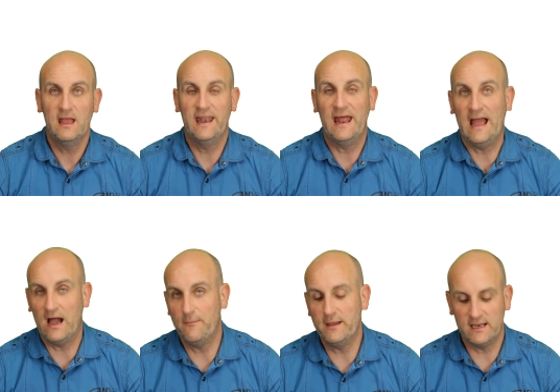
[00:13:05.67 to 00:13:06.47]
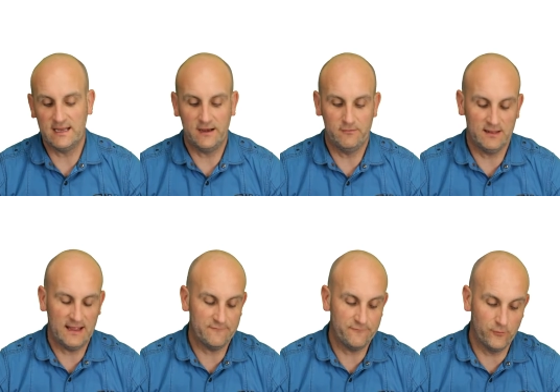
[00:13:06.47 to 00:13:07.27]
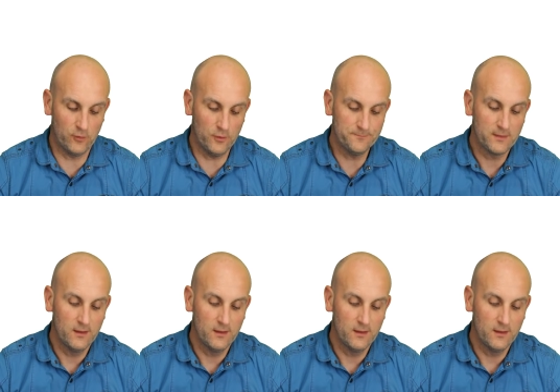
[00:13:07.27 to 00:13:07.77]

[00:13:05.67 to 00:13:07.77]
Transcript: And how am I going to get rid of that 4?